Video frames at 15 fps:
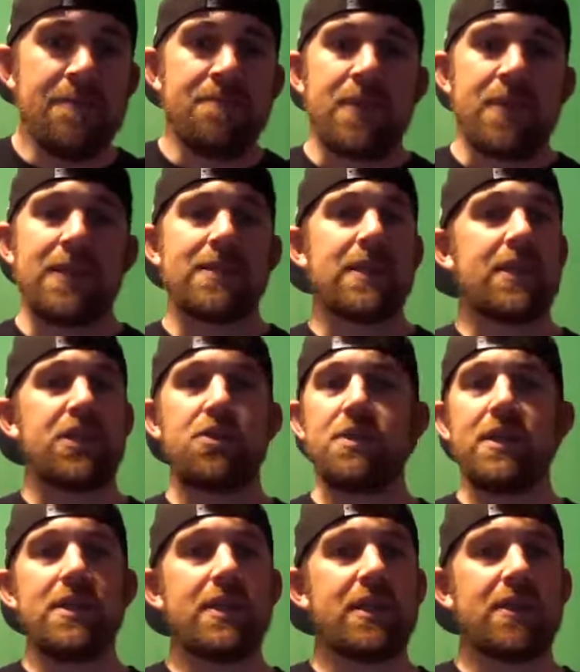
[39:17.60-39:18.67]
Yeah. Like, you
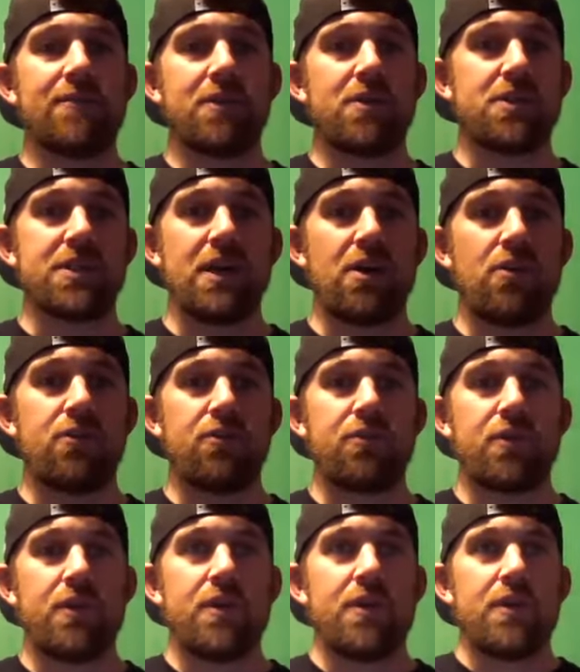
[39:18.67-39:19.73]
need to give yourself
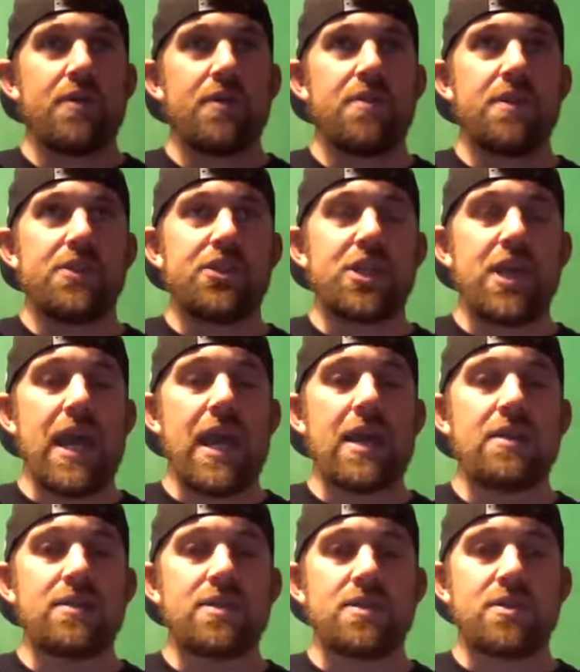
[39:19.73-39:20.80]
the
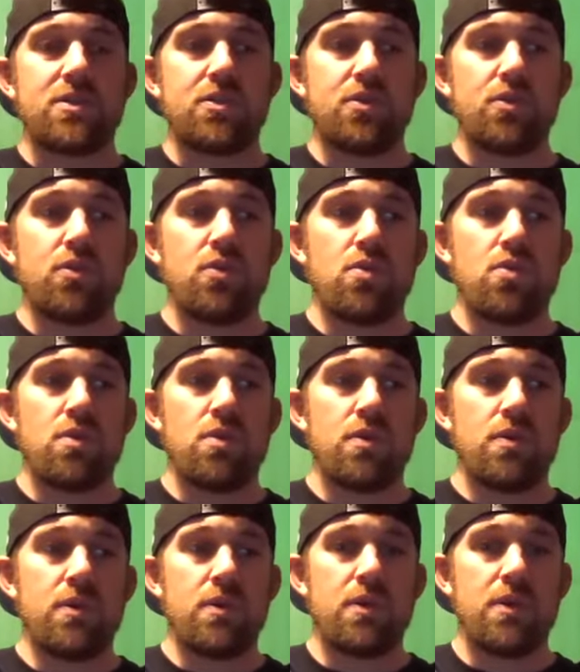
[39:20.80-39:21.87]
chance to
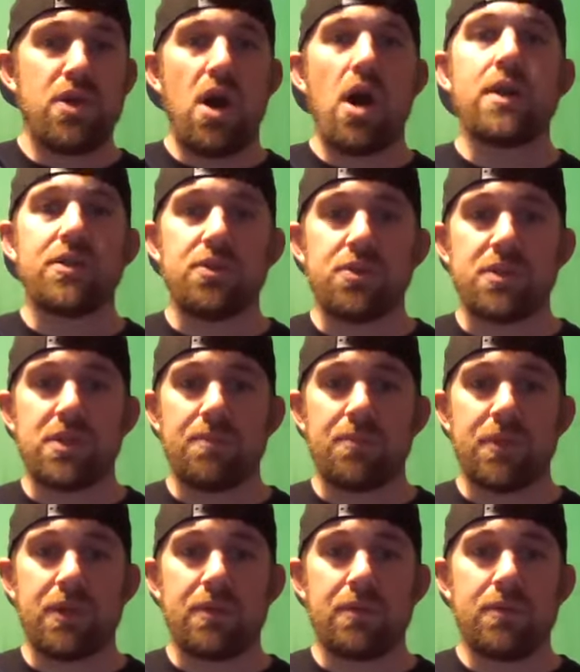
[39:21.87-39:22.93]
not do
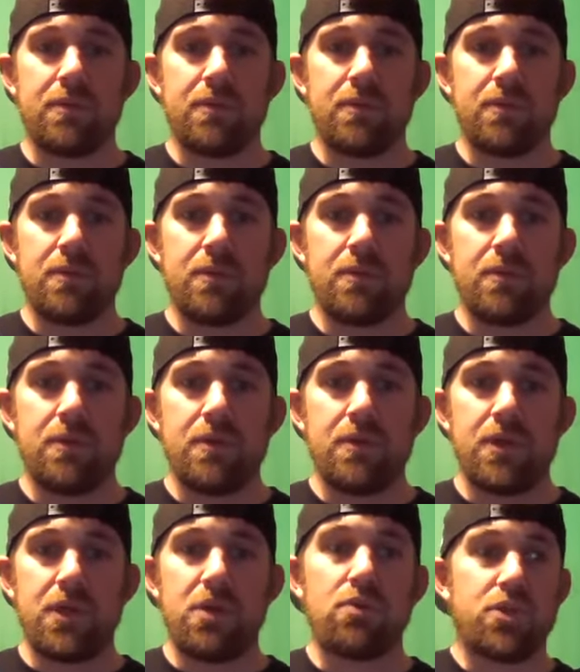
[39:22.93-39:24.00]
something,
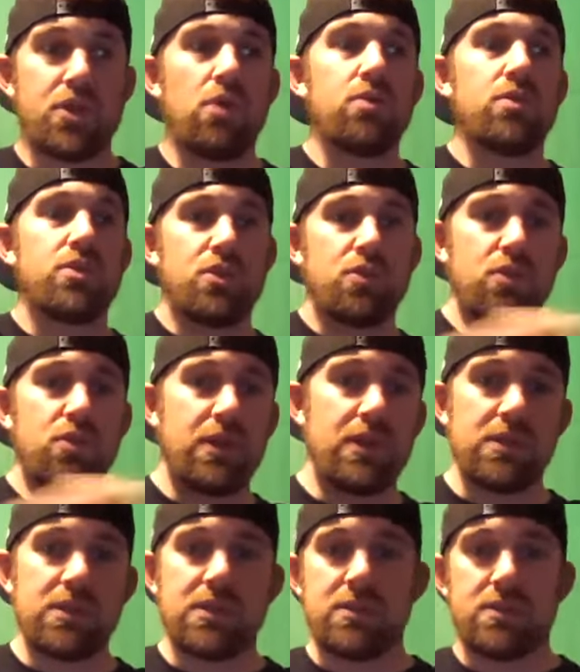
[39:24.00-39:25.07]
you know, don't do
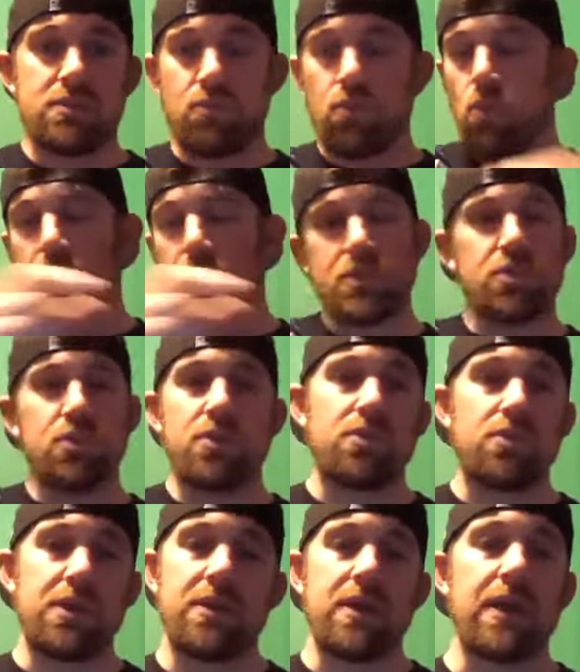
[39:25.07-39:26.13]
these one, two,
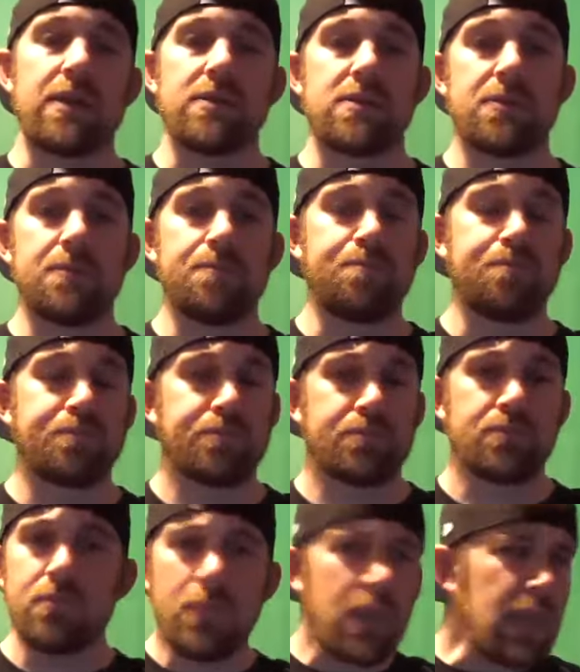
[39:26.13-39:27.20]
three things.
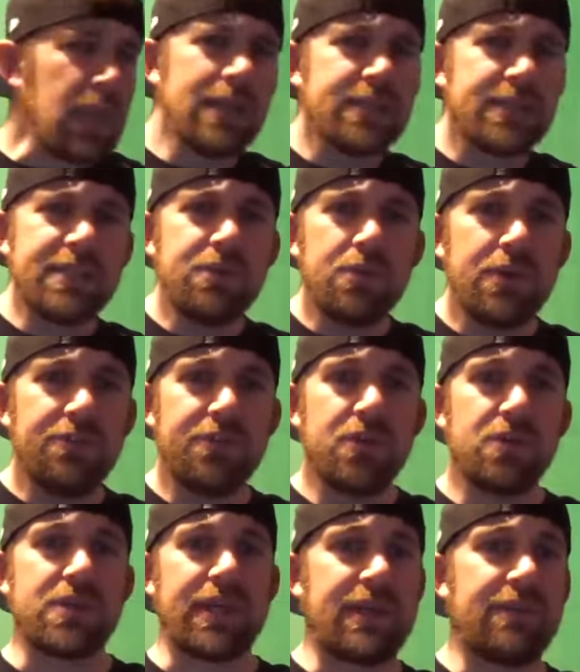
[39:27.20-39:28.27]
And see what it
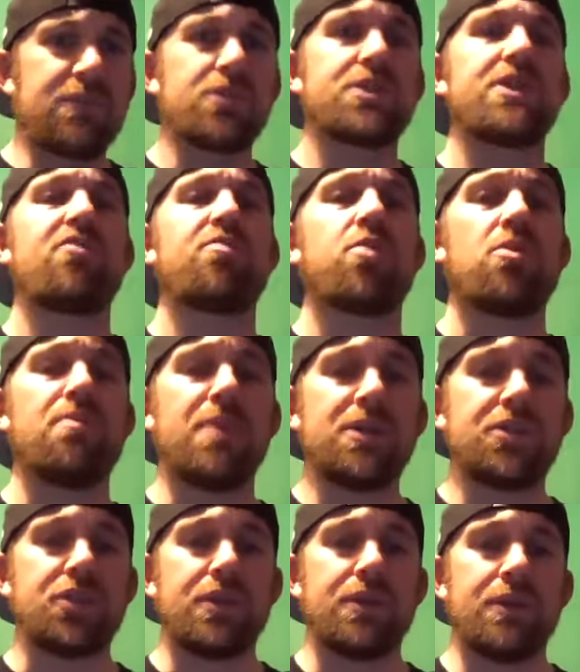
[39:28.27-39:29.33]
feels like. Give yourself
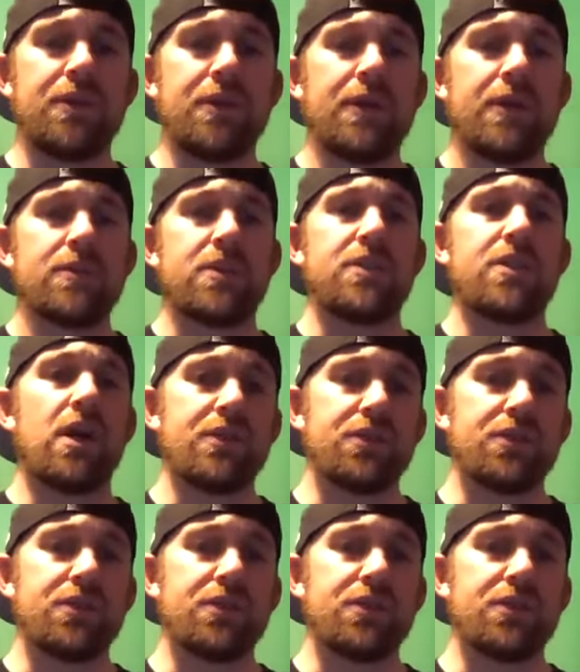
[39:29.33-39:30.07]
permission to not